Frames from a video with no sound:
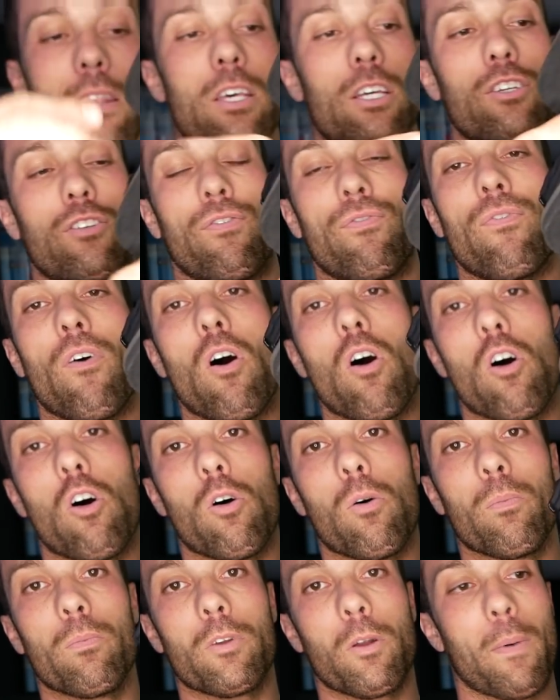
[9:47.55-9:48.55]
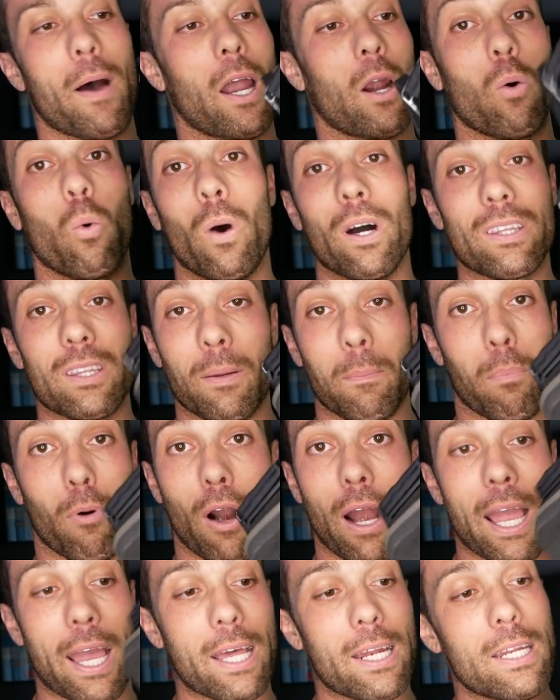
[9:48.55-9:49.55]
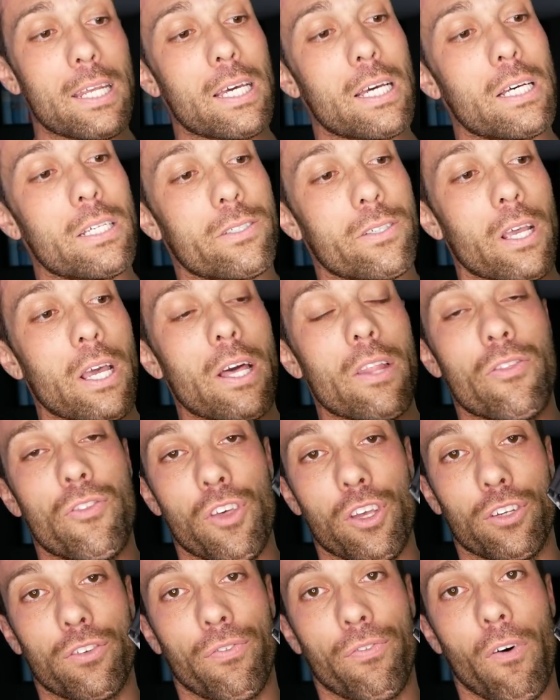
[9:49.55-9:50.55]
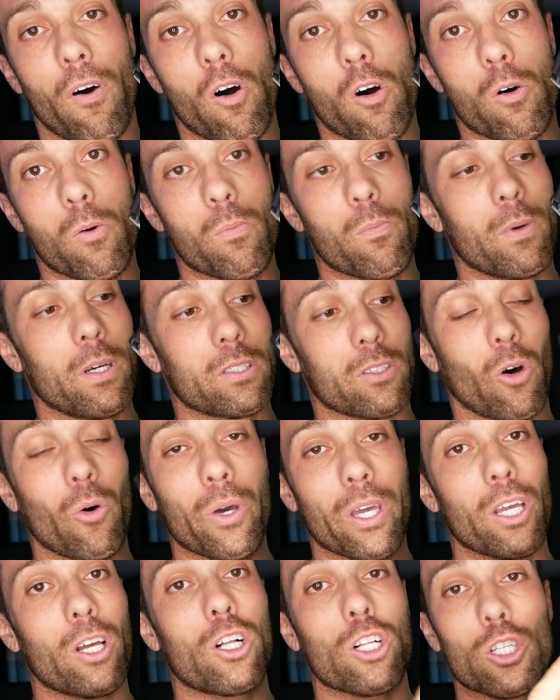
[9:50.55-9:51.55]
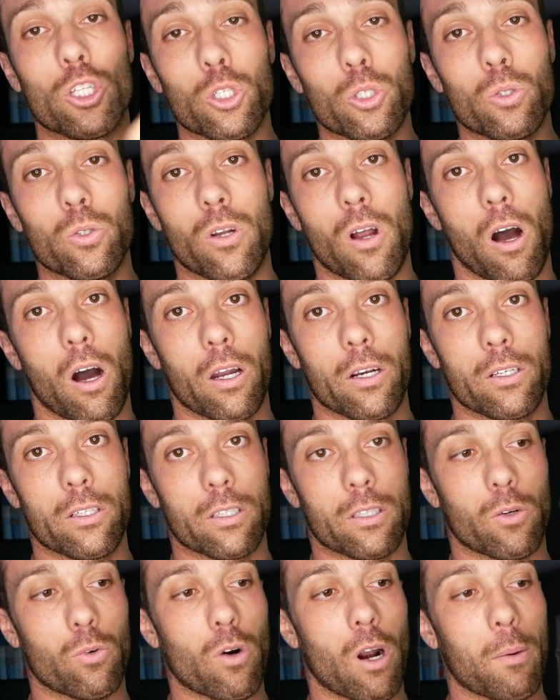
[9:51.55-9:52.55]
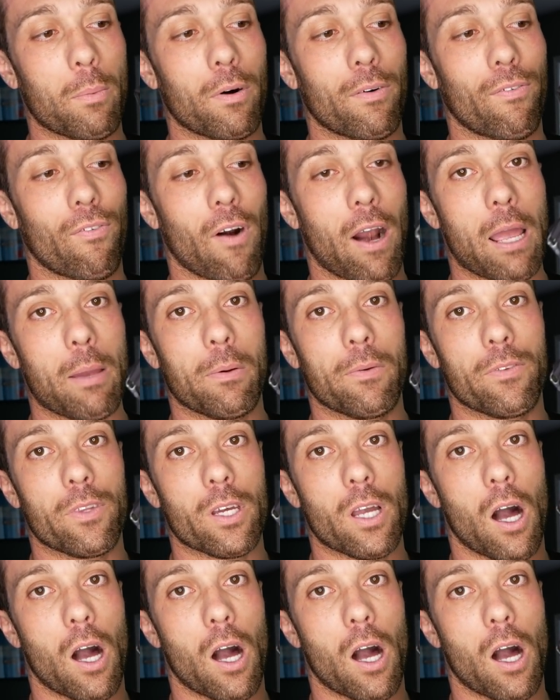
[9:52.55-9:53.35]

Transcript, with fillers: this foam, no matter what the brand is, this foam is only glued onto the rubber frame of the